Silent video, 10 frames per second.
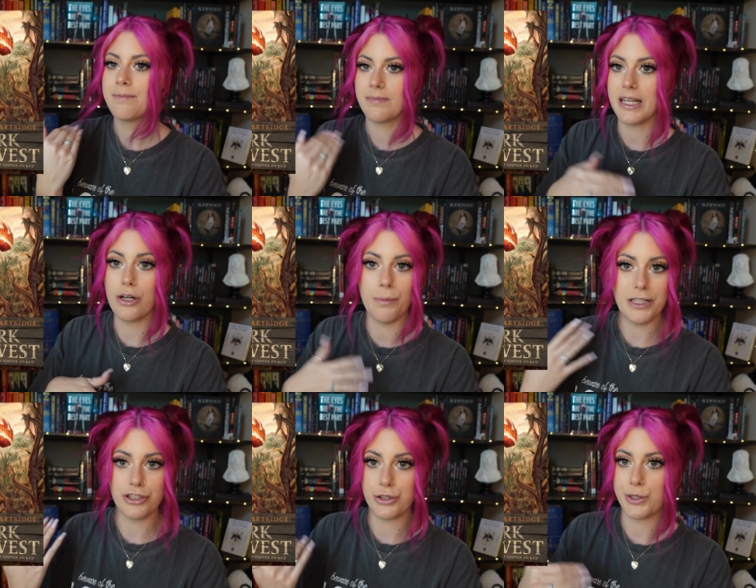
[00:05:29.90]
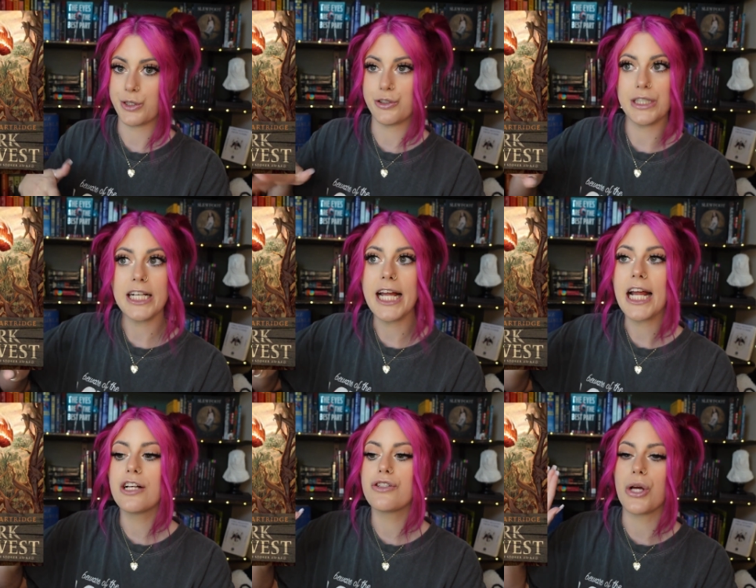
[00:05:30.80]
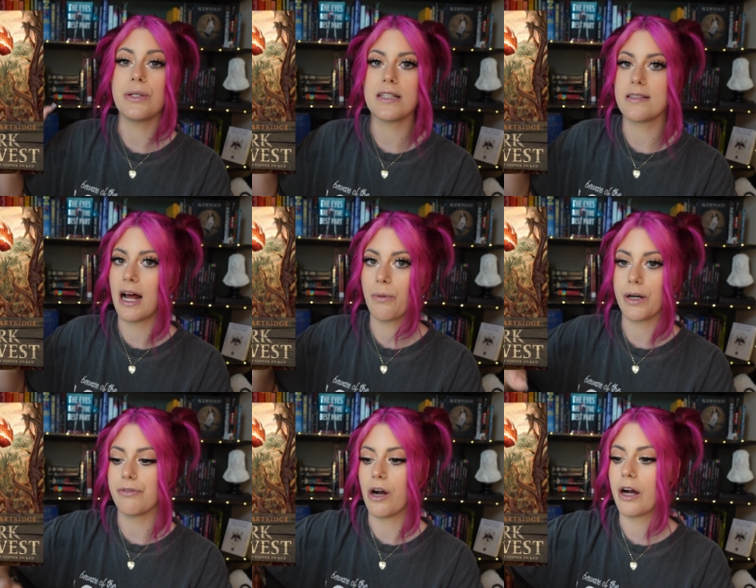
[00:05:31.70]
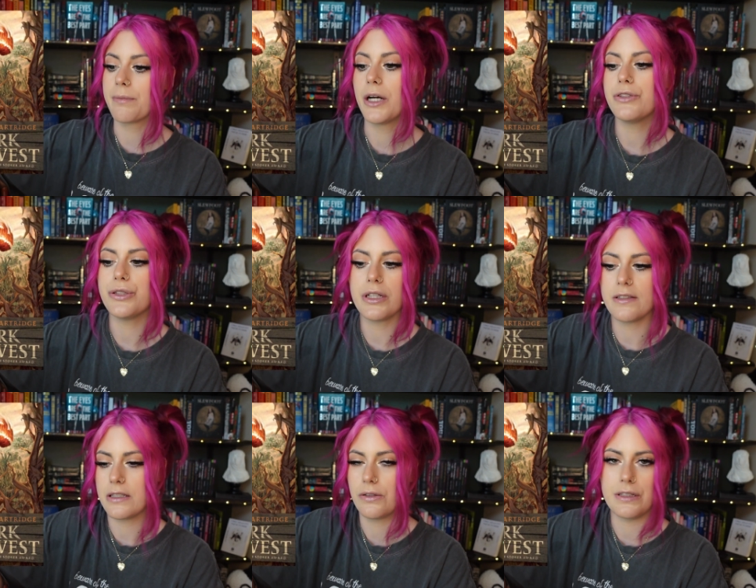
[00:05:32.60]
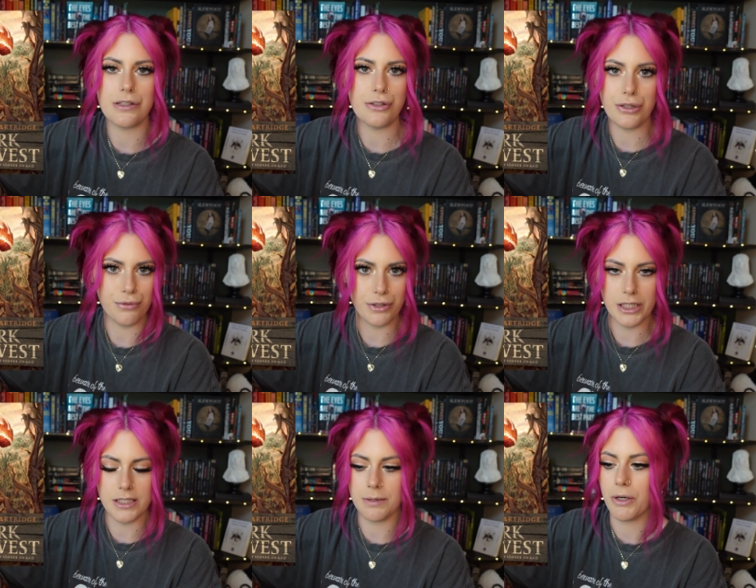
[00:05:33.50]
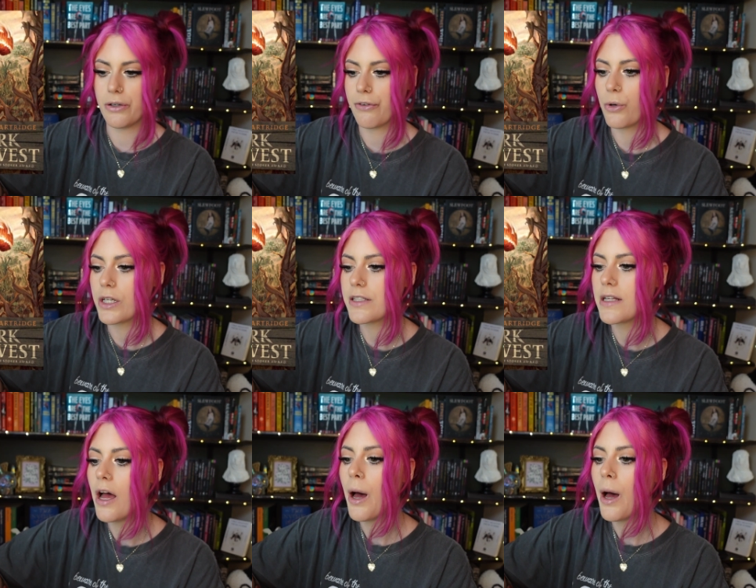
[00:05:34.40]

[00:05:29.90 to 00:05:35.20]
They don't mention trick-or-treating, so it does not work for hard mode. You could still listen to it for easy mode, of course.